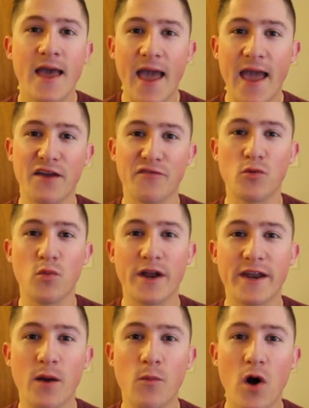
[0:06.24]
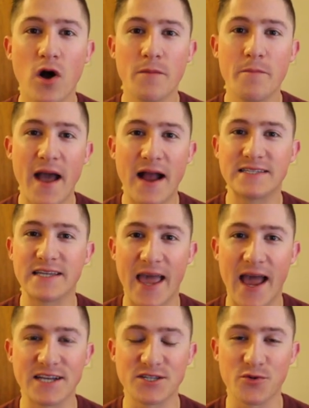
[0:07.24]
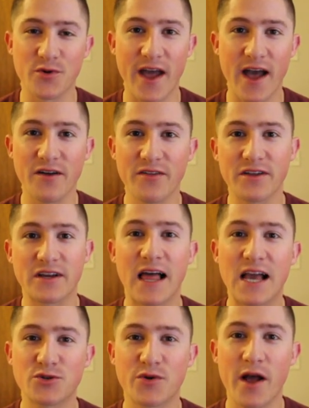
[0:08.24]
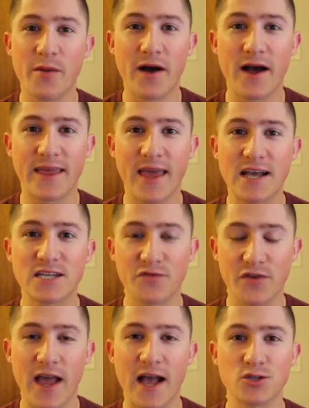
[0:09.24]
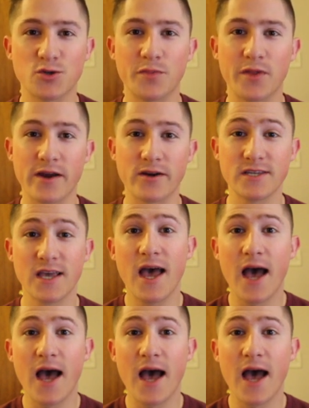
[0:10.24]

Hey everyone, and welcome back to Cast Royale, the Clash Royale podcast for casual players.